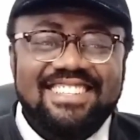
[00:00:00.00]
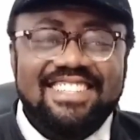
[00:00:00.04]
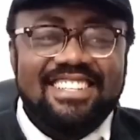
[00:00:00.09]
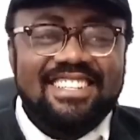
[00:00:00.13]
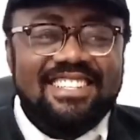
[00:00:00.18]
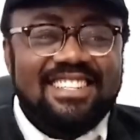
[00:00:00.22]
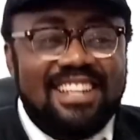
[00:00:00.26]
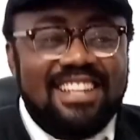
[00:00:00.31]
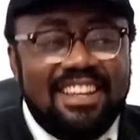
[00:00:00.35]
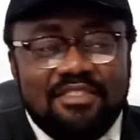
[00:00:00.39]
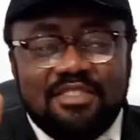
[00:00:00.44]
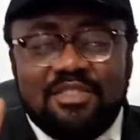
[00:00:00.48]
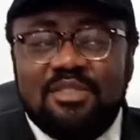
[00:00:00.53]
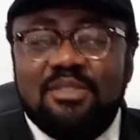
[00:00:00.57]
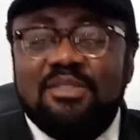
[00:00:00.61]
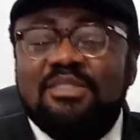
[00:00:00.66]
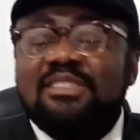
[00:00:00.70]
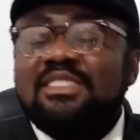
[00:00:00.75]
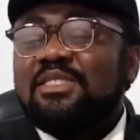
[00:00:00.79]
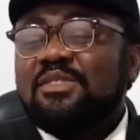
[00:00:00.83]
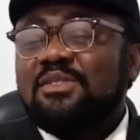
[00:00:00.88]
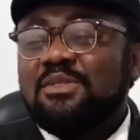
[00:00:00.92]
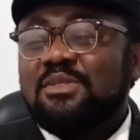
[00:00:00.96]
It's left with
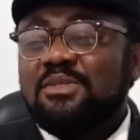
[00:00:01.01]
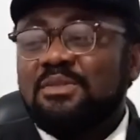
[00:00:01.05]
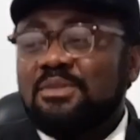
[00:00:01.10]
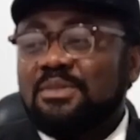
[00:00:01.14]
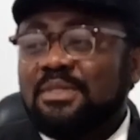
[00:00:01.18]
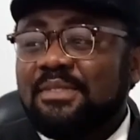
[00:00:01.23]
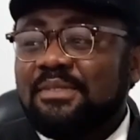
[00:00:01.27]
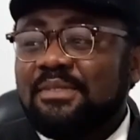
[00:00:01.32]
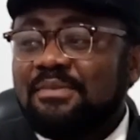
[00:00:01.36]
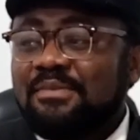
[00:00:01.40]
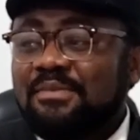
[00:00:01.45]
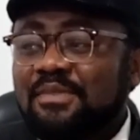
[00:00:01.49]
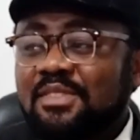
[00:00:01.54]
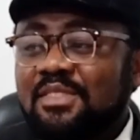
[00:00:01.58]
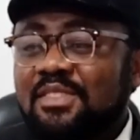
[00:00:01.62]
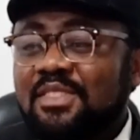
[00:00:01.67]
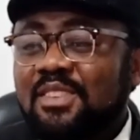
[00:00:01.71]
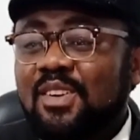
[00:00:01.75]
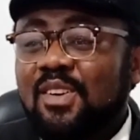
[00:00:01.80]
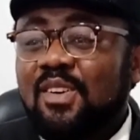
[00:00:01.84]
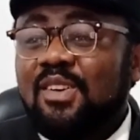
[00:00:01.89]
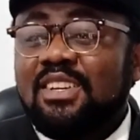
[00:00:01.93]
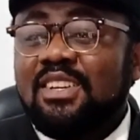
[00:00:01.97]
only 2.
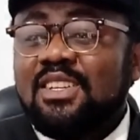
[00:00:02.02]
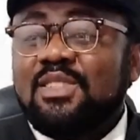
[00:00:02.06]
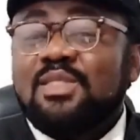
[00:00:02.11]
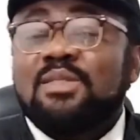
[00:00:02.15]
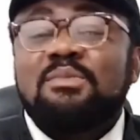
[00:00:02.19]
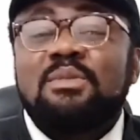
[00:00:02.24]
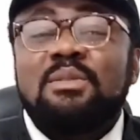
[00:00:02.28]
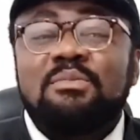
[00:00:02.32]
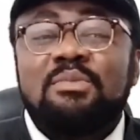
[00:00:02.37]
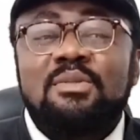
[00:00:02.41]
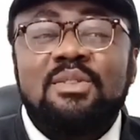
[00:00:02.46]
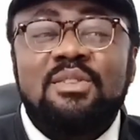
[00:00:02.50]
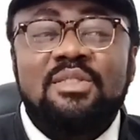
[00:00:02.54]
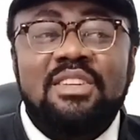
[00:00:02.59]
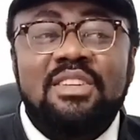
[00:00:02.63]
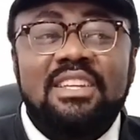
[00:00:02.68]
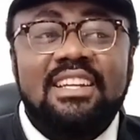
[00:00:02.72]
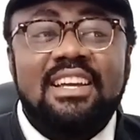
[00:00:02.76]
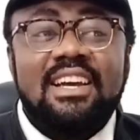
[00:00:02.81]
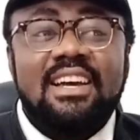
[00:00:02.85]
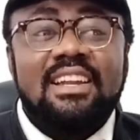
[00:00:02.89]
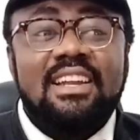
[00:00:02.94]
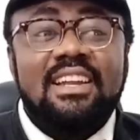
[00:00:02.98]
Only 2 people in
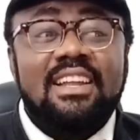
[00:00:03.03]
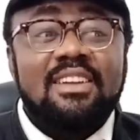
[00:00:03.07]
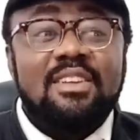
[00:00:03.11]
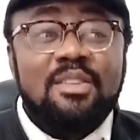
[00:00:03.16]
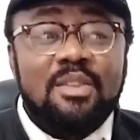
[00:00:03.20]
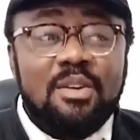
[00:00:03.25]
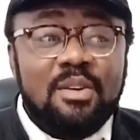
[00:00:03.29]
Ghana